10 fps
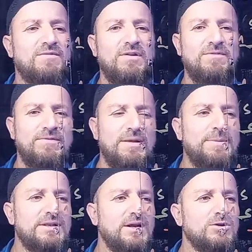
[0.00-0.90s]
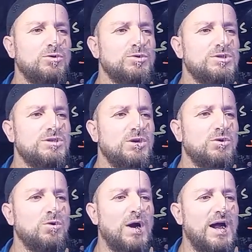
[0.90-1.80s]
will flip it to
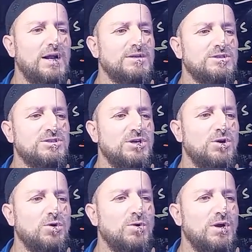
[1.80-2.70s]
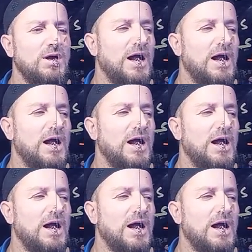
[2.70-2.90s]
0 and 0,